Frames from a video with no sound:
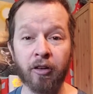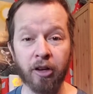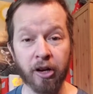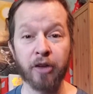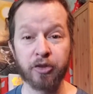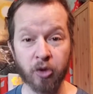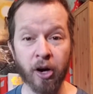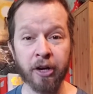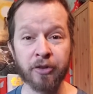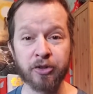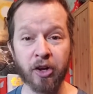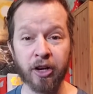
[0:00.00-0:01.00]
It has
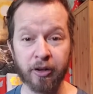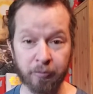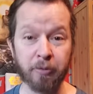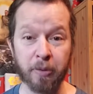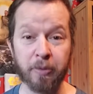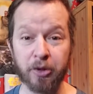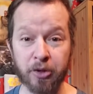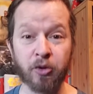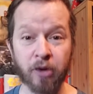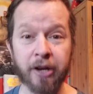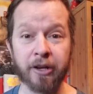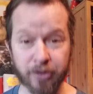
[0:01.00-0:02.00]
dragons on it. Maybe there's
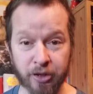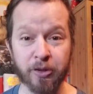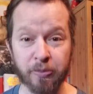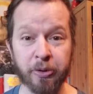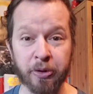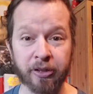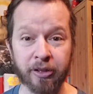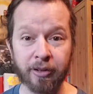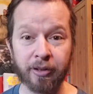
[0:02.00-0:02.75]
dragons in the book.